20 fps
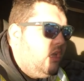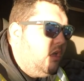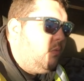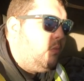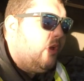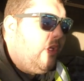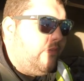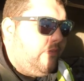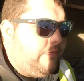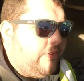
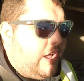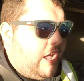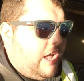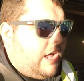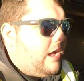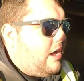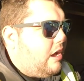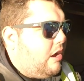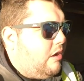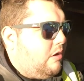with
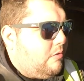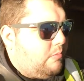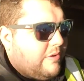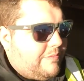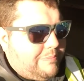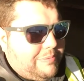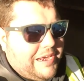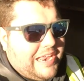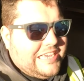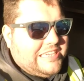
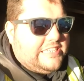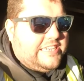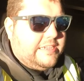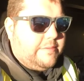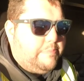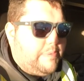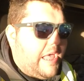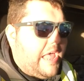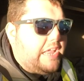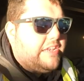plastic
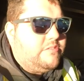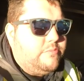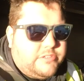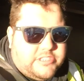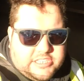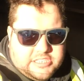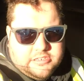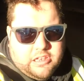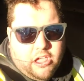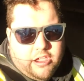PET,
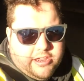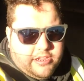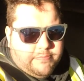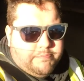which is like